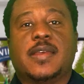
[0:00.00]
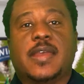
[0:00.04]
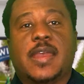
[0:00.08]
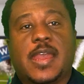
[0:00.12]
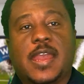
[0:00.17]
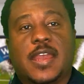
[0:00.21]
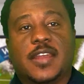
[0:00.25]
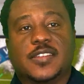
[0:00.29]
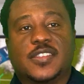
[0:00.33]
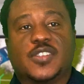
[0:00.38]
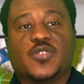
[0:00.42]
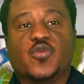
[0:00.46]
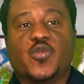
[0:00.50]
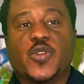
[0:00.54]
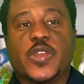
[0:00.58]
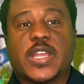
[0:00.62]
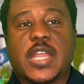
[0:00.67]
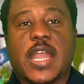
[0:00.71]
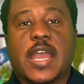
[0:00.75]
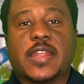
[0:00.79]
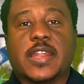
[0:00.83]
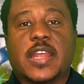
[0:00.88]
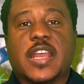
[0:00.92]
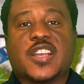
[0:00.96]
and we
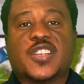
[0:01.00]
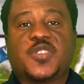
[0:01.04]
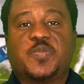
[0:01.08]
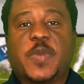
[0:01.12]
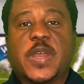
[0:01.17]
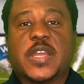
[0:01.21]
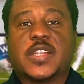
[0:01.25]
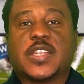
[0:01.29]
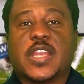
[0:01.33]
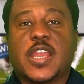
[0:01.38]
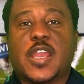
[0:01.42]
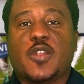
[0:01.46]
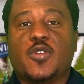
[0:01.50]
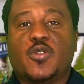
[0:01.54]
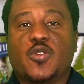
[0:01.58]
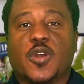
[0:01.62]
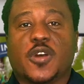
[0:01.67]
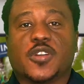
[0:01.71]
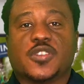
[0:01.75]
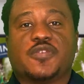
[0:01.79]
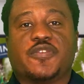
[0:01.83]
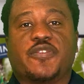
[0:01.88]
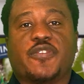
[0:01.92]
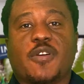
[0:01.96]
can expect a
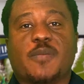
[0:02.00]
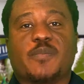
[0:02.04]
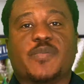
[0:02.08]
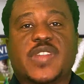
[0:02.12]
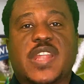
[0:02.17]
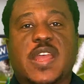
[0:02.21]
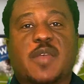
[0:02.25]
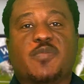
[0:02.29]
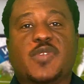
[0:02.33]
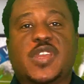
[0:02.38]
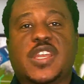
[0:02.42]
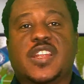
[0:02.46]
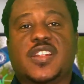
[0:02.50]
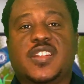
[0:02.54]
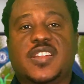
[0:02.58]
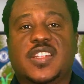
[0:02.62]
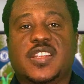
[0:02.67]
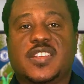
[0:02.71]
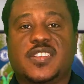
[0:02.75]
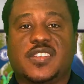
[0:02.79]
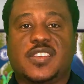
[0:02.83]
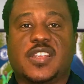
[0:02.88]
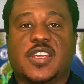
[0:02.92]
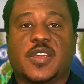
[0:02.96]
lot from them in
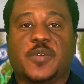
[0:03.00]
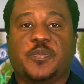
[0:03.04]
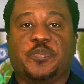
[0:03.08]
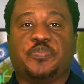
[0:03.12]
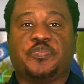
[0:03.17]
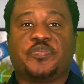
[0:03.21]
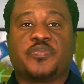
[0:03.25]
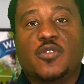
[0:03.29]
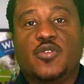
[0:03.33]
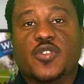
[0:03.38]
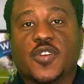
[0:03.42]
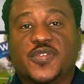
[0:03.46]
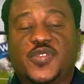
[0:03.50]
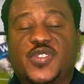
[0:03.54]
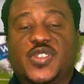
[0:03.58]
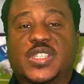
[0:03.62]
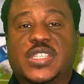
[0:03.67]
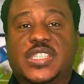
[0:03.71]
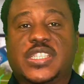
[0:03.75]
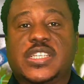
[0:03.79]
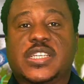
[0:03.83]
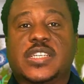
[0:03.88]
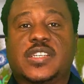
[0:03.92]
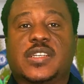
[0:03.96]
this game.
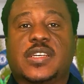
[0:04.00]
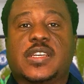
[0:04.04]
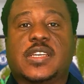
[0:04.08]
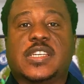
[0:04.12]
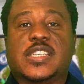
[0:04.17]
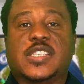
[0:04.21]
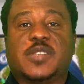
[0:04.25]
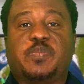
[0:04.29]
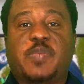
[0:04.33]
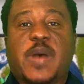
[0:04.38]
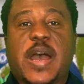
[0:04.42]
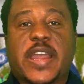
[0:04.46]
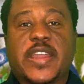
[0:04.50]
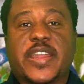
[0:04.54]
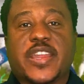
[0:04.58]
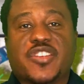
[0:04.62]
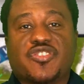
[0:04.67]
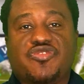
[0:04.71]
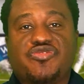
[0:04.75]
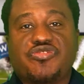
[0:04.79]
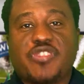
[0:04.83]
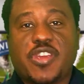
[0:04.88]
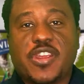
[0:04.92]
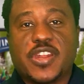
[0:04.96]
Loftus-Cheek is back
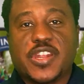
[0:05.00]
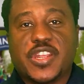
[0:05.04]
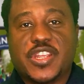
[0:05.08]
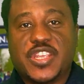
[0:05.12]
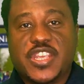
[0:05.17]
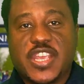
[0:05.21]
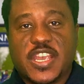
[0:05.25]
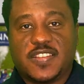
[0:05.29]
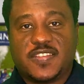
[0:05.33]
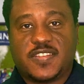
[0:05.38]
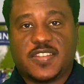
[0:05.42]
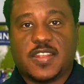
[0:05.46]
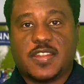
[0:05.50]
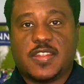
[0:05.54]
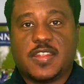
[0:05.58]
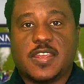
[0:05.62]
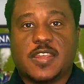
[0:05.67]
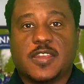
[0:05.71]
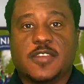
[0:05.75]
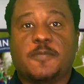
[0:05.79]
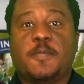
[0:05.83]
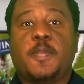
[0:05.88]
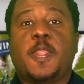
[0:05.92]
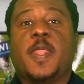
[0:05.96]
in training
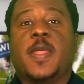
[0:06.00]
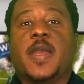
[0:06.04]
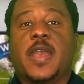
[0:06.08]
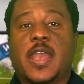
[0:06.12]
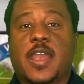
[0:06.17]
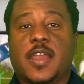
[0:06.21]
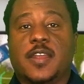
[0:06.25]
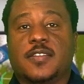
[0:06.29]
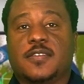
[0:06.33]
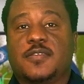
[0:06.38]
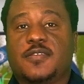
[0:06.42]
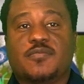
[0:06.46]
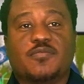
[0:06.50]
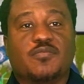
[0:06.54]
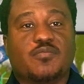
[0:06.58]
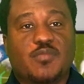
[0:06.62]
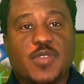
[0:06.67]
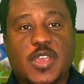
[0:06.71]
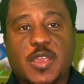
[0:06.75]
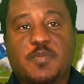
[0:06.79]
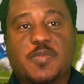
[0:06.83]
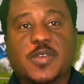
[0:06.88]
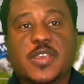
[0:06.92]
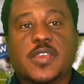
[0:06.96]
yesterday, and
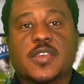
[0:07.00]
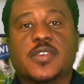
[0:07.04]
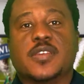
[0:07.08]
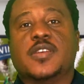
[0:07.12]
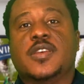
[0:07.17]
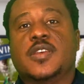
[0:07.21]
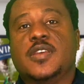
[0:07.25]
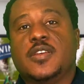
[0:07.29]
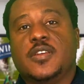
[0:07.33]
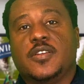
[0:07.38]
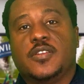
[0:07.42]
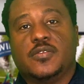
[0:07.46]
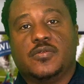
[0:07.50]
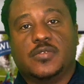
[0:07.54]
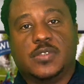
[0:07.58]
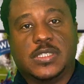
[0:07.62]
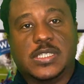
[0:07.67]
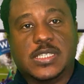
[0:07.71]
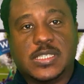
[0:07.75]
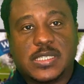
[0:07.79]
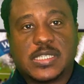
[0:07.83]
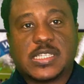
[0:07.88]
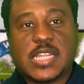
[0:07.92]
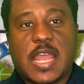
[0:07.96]
maybe
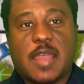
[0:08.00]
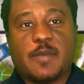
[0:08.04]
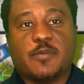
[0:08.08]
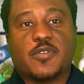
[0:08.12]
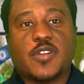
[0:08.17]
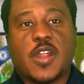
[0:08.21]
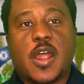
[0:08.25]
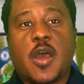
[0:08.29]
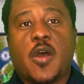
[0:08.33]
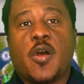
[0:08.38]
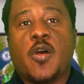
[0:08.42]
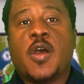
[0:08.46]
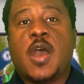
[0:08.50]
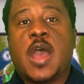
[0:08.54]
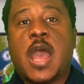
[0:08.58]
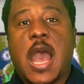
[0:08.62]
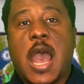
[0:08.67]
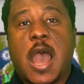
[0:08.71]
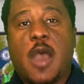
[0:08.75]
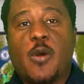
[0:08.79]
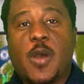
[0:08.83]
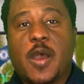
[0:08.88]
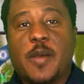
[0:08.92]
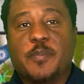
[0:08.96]
this time round,
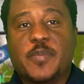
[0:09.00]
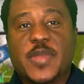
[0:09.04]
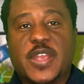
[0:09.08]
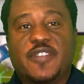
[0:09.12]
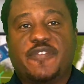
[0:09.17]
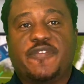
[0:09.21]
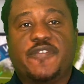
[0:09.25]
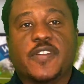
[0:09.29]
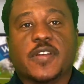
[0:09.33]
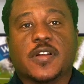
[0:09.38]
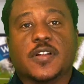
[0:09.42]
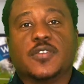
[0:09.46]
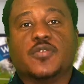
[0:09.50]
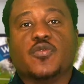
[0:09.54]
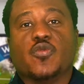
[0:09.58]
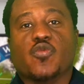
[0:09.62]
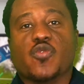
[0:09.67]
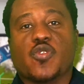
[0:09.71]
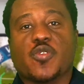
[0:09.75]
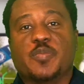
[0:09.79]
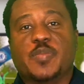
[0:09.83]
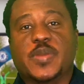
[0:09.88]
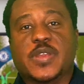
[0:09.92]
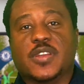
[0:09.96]
our midfield
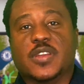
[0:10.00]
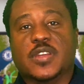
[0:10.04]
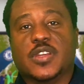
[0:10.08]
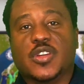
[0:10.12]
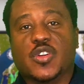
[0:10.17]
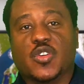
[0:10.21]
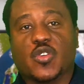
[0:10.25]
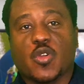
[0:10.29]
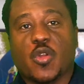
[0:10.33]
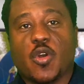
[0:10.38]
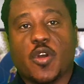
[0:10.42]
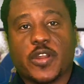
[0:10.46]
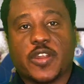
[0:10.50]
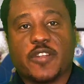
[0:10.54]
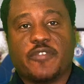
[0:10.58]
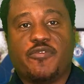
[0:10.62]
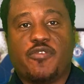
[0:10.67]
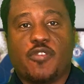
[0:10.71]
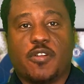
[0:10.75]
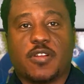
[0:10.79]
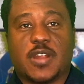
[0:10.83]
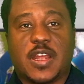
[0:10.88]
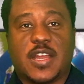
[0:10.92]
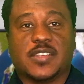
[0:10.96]
will be glory
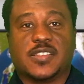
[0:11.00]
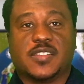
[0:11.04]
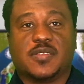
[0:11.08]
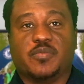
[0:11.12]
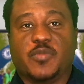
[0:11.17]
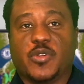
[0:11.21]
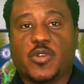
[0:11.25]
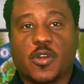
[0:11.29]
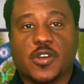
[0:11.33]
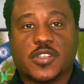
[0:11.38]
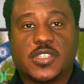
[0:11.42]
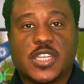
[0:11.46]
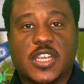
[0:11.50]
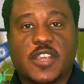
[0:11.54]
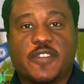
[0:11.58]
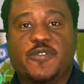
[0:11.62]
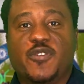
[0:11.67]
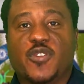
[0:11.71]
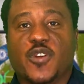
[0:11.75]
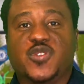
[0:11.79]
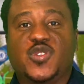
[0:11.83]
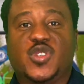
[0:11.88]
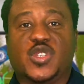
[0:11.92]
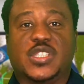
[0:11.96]
for us because if
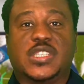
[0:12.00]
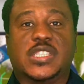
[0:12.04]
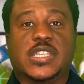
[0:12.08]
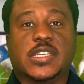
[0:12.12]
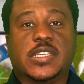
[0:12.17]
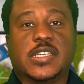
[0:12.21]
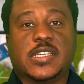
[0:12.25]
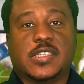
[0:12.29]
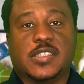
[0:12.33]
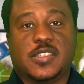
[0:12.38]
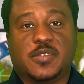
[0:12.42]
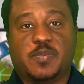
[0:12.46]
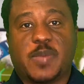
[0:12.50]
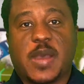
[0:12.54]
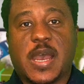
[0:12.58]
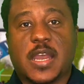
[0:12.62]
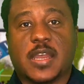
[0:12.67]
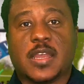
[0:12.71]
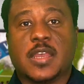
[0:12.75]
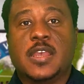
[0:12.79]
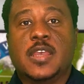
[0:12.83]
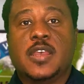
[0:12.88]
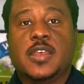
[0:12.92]
Loftus-Cheek is back,